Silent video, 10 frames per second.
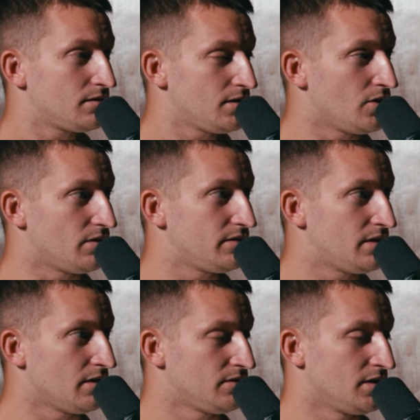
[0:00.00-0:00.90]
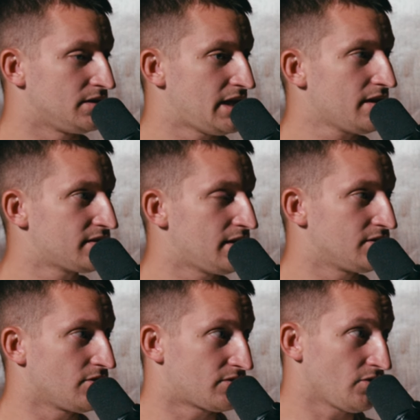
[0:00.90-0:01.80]
No, the attack settings
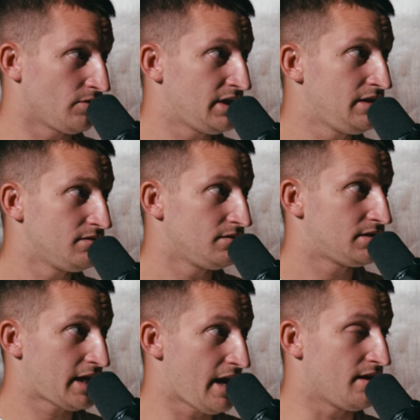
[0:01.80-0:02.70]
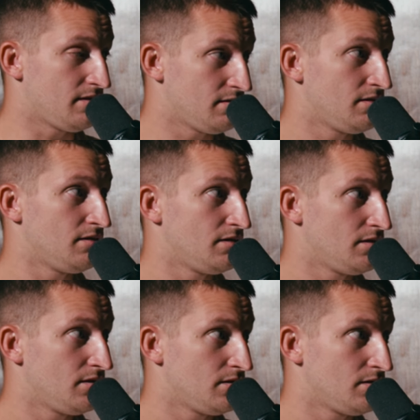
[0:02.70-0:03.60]
are 30, it's 10,
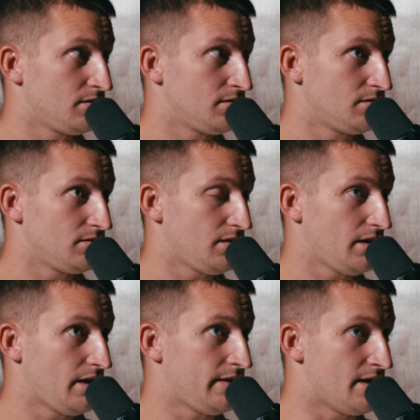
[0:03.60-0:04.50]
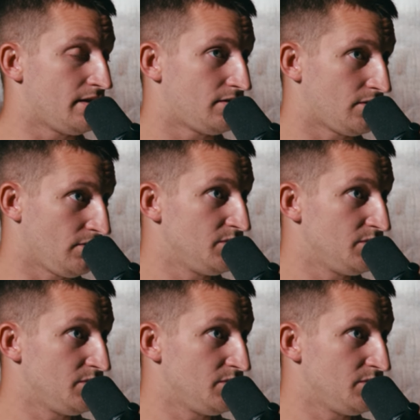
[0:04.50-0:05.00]
and then 30